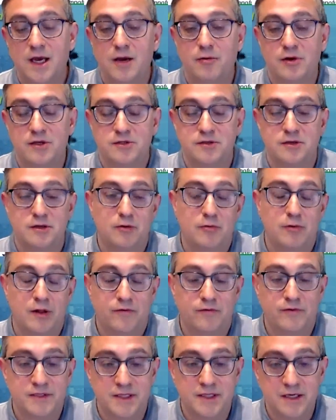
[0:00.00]
It works really well
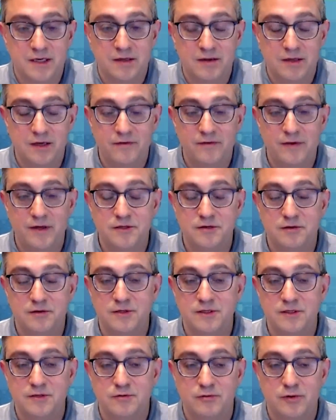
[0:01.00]
for single
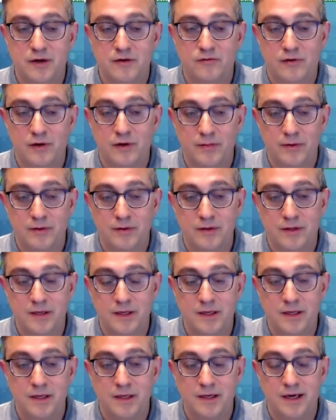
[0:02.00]
individuals where
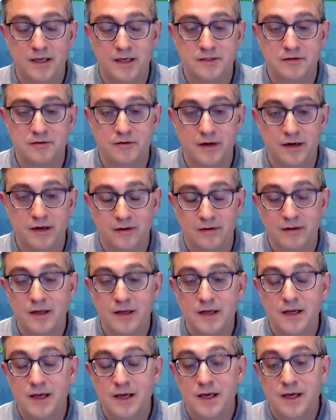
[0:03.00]
affordability is critical.
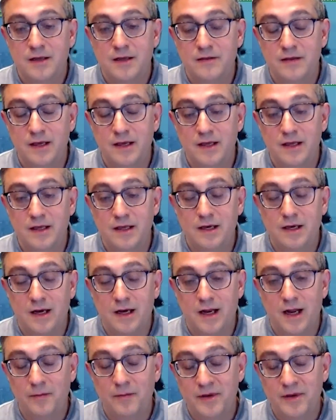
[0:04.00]
The
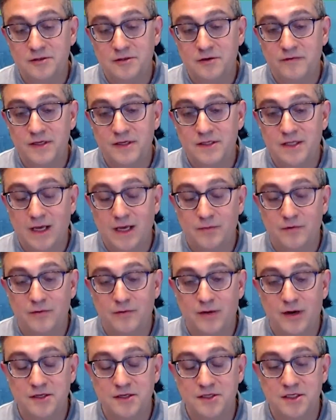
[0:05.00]
economics of these type of
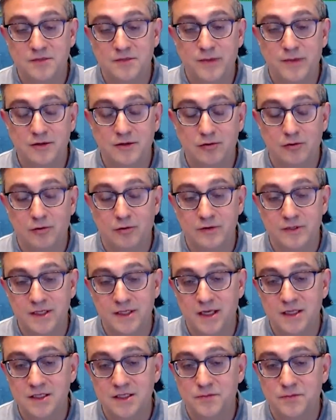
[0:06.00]
projects make total
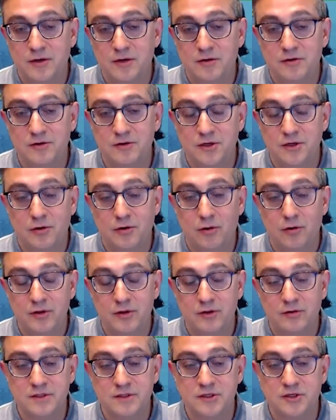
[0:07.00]
sense because your
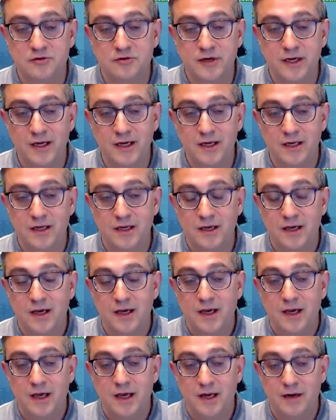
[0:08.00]
hotels trade
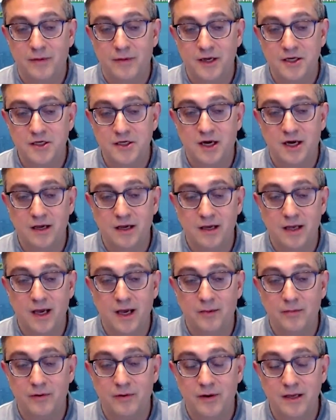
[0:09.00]
at a much higher
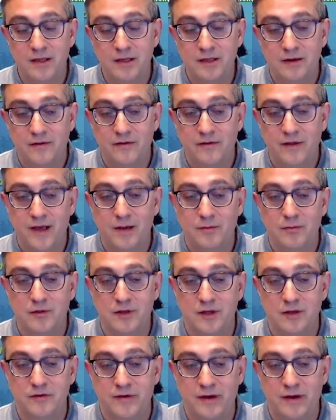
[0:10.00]
cap rate than
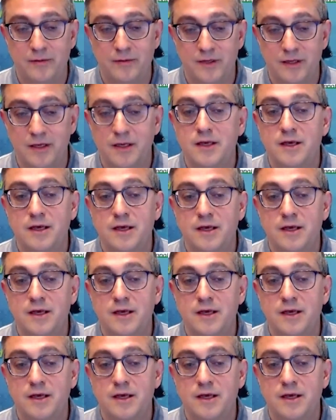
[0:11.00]
multifamily.